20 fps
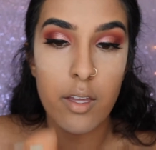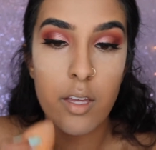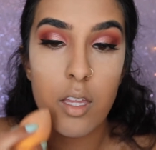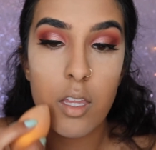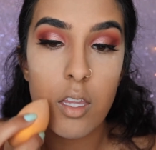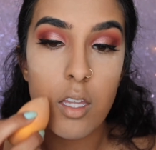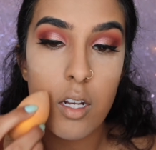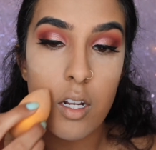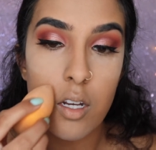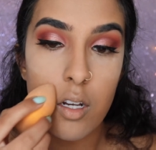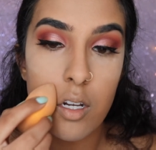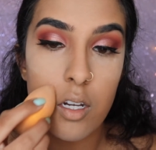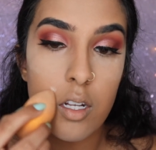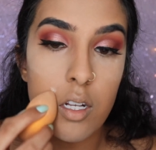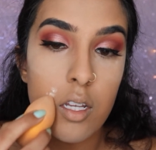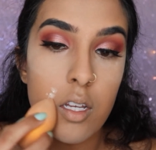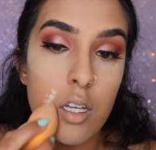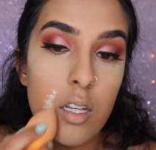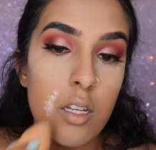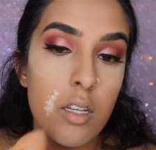And then I'm
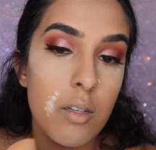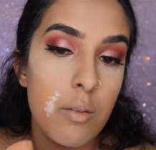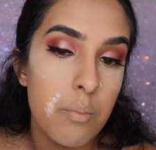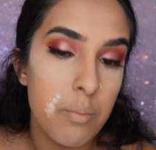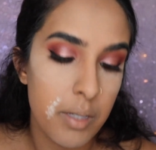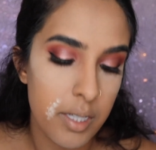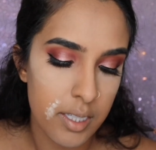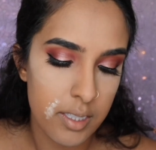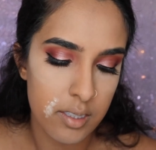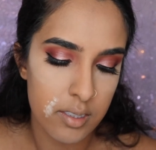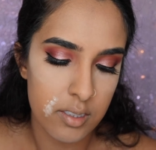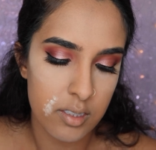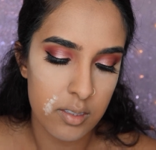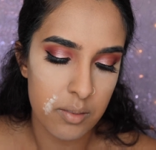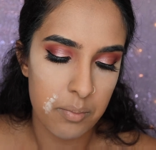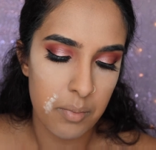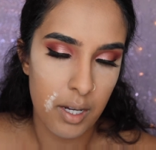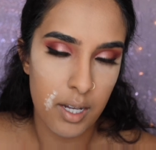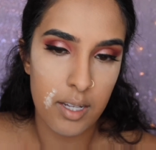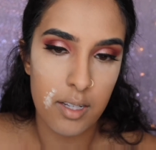gonna bake the
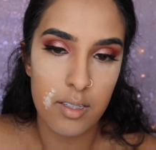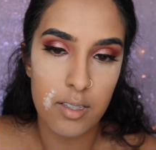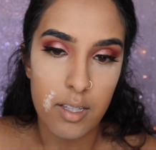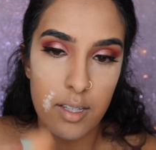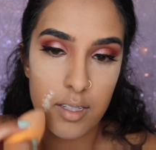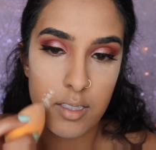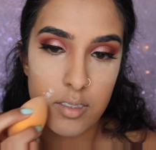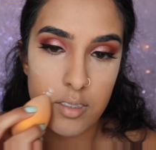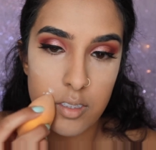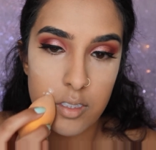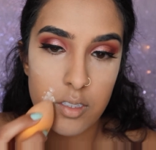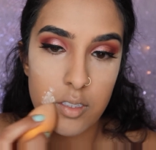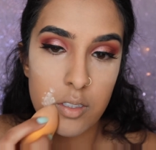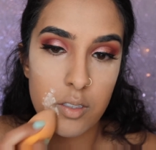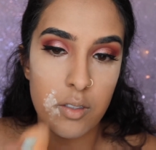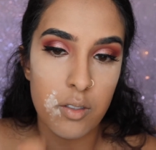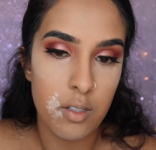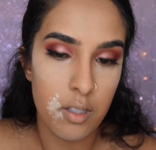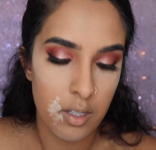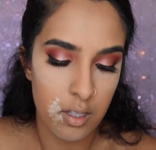smile lines
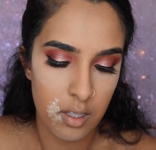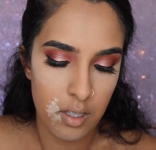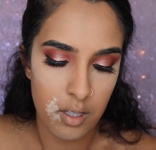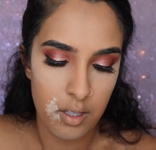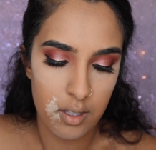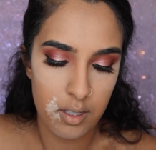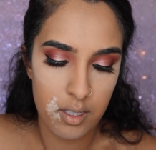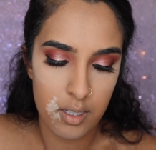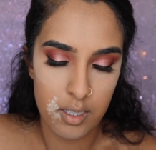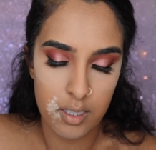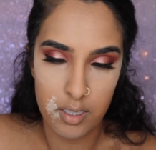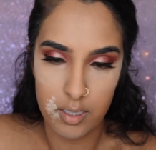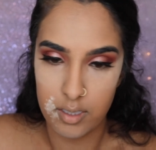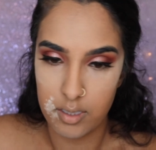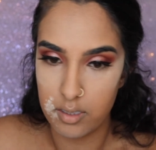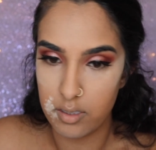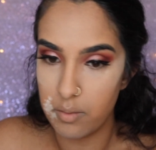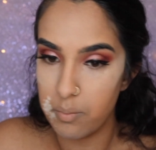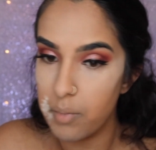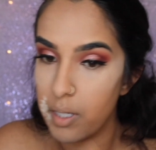too,
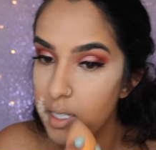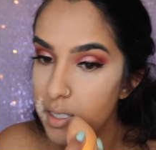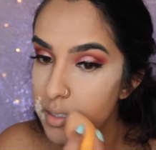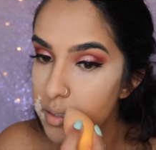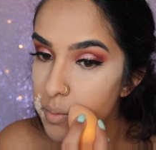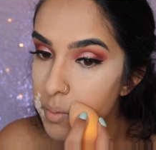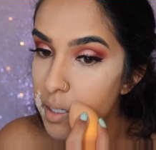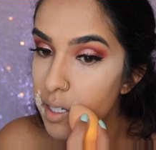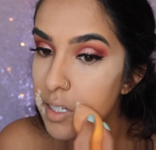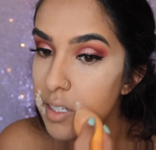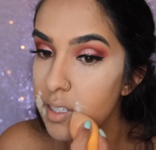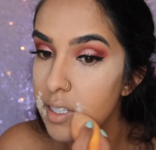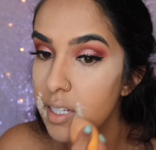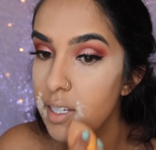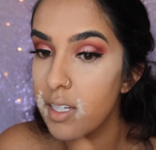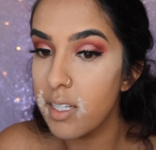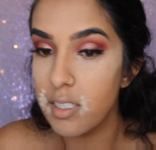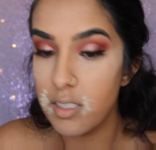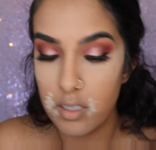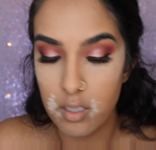because my smile
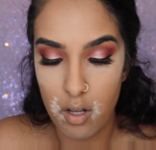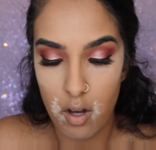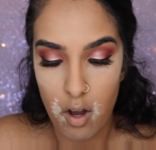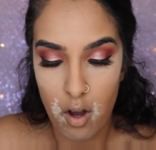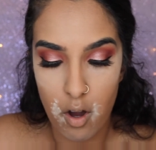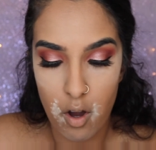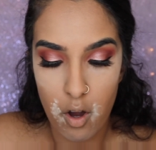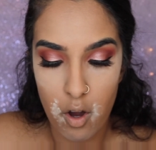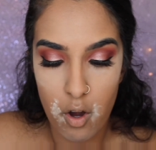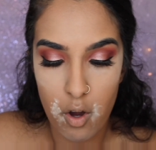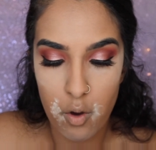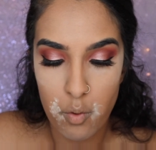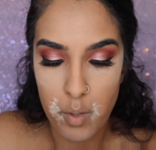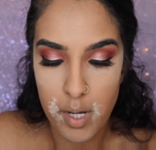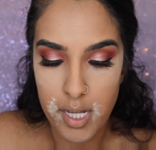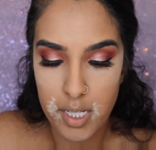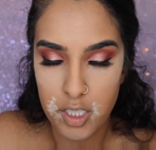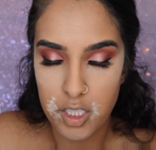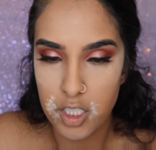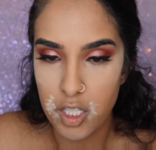lines
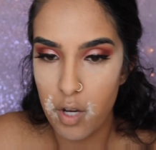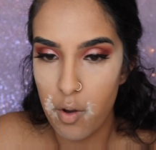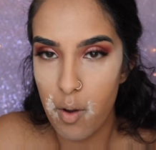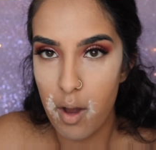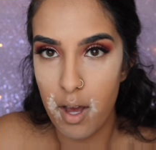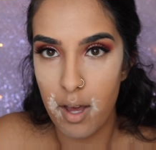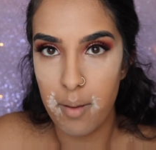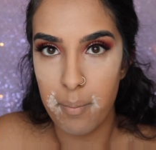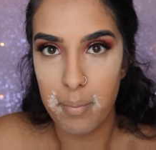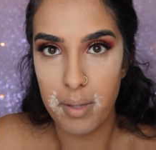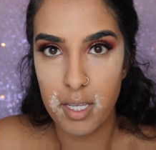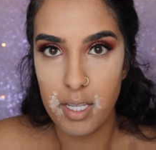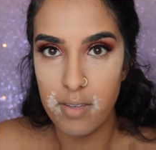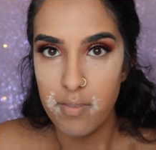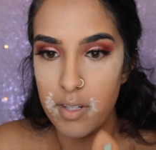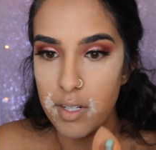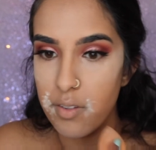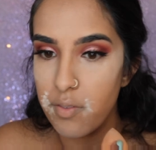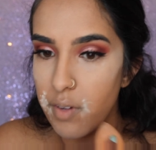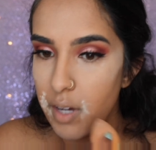always show up,
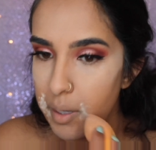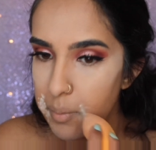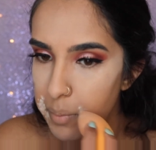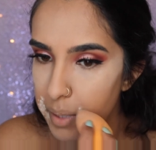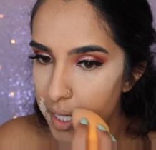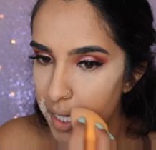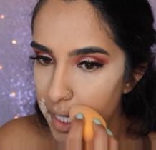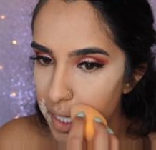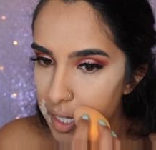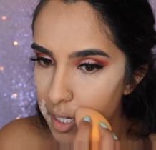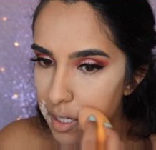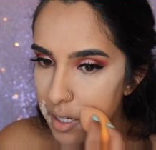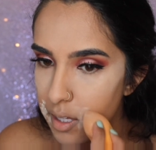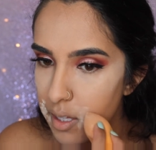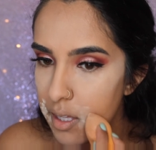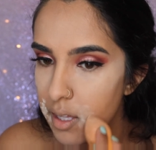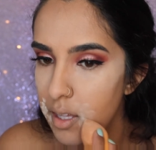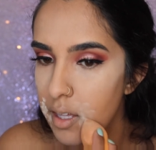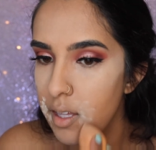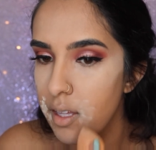even if I bake.
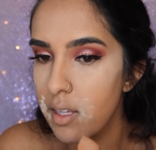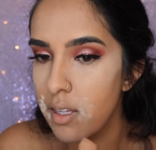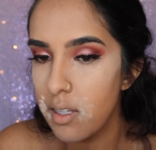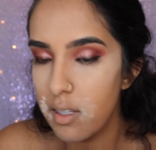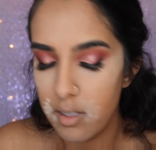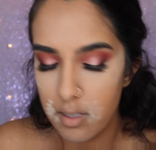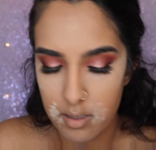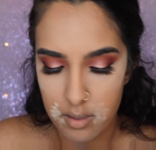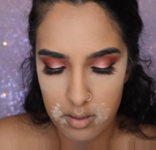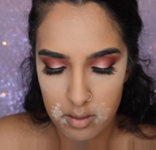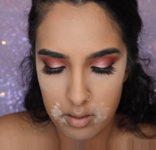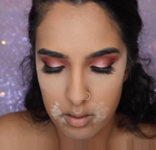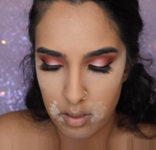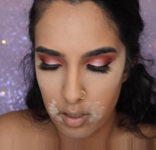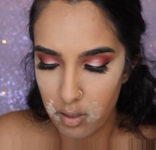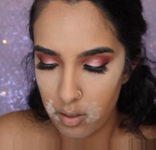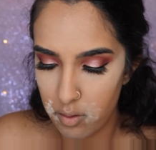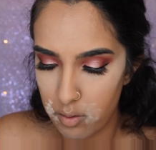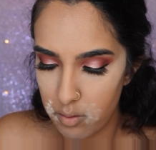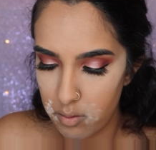
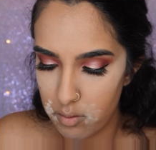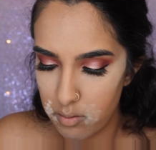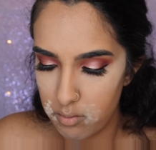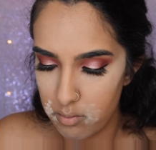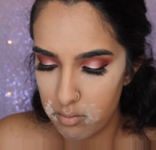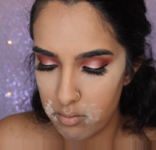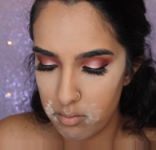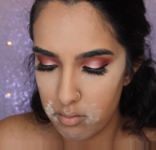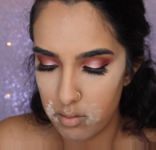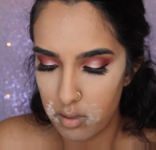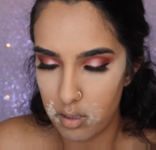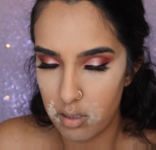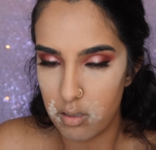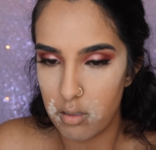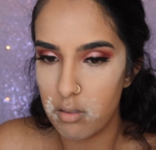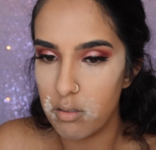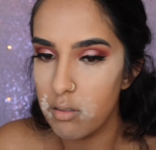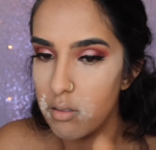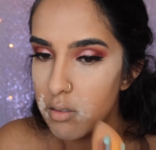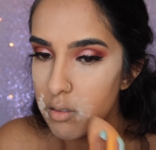So
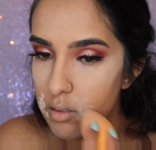yeah.